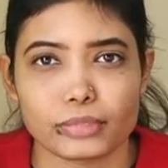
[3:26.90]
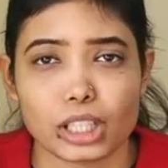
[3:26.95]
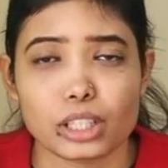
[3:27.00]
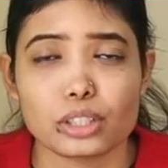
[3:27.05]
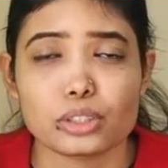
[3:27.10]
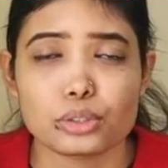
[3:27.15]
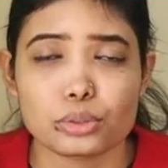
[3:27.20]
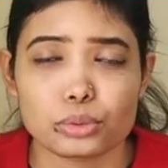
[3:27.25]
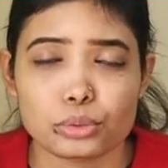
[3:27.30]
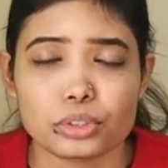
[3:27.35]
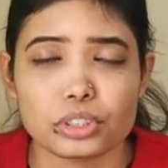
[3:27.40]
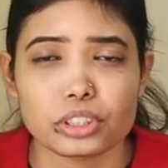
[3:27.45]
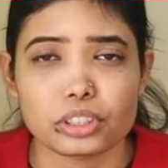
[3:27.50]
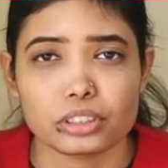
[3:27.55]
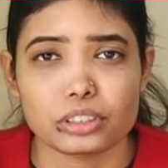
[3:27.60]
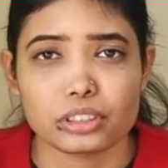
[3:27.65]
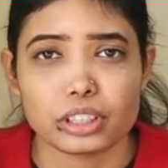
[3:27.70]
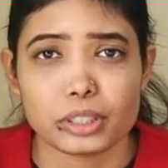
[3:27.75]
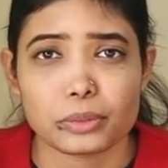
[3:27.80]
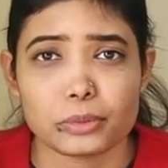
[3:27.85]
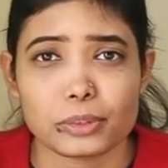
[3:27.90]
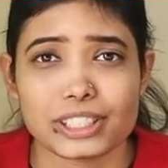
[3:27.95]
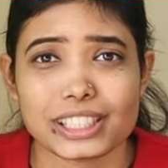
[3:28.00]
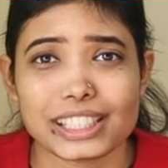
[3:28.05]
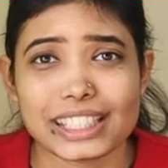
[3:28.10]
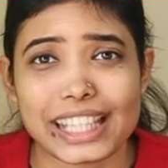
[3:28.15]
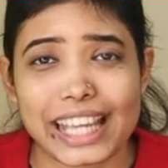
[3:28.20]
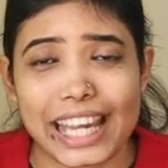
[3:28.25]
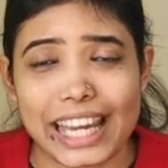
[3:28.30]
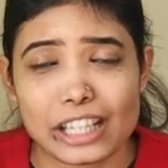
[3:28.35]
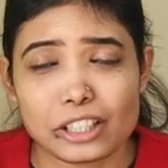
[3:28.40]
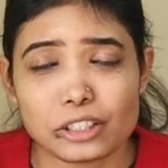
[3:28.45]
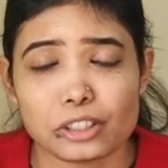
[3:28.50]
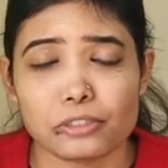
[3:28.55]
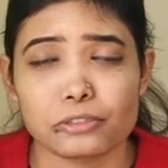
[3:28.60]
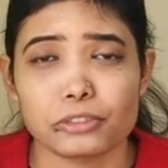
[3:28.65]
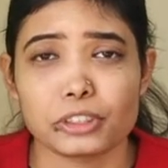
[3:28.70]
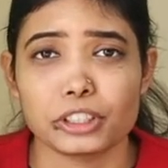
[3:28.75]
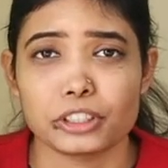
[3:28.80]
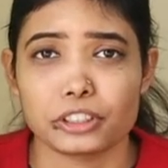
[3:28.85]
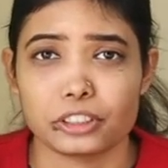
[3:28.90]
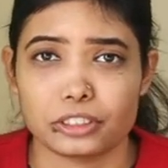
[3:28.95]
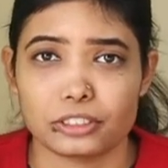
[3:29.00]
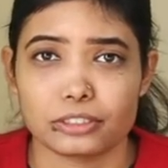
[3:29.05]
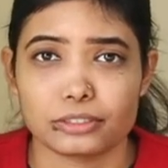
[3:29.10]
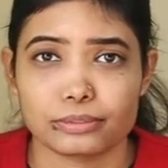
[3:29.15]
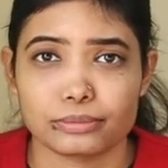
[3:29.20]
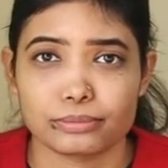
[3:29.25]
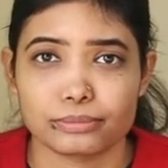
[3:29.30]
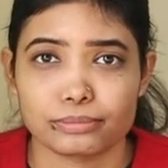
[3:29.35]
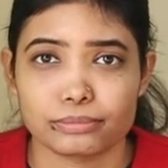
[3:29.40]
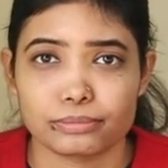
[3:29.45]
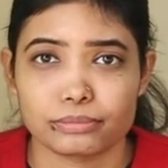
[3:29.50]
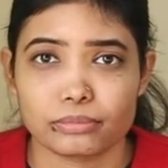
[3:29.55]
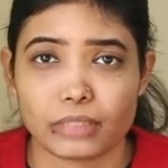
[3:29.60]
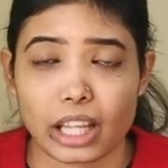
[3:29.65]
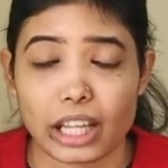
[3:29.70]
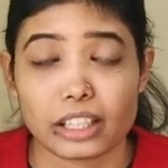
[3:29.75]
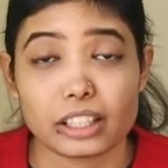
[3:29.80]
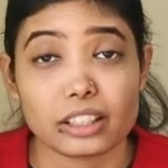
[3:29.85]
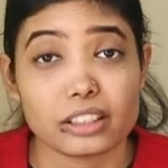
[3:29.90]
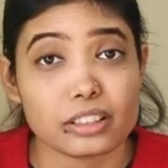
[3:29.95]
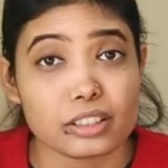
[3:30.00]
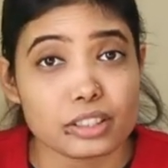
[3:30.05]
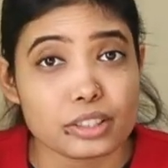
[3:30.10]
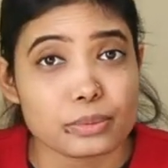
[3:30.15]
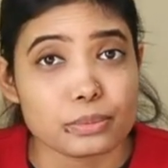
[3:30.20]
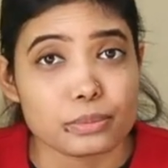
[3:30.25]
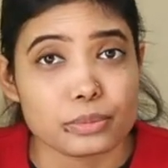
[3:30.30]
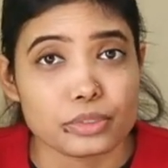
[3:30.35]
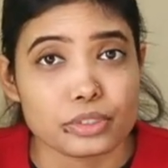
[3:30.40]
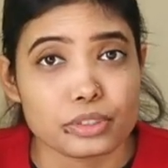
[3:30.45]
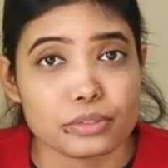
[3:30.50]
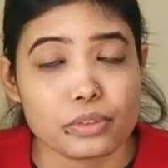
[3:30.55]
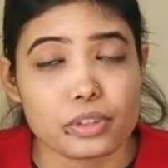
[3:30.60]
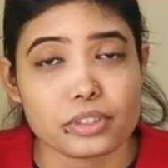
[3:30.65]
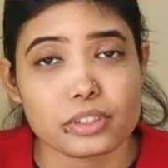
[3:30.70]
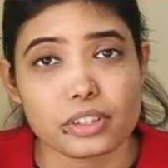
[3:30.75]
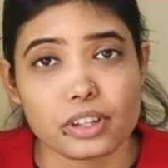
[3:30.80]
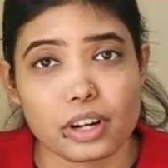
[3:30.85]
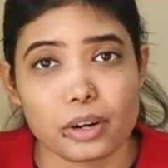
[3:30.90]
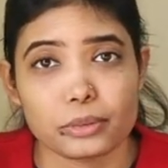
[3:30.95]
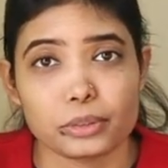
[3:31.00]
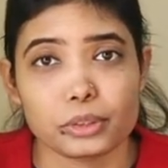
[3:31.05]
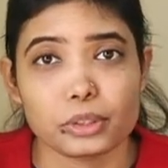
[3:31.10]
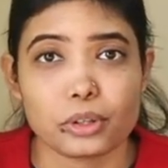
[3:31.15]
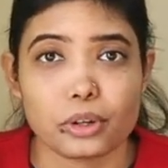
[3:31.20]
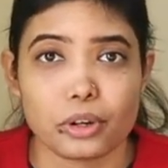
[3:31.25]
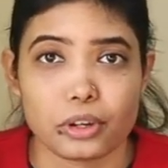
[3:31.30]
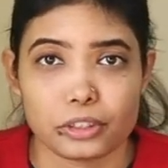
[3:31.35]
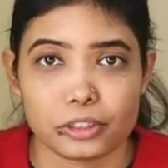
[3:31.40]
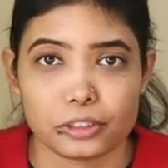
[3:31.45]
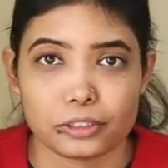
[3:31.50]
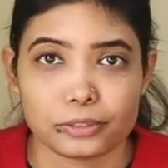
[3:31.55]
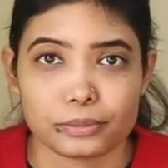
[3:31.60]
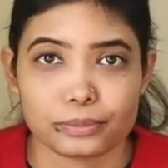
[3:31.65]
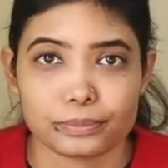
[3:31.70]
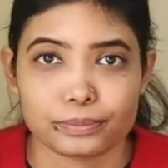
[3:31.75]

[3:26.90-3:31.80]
Sooner it was the end of the year and Christmas was around the corner.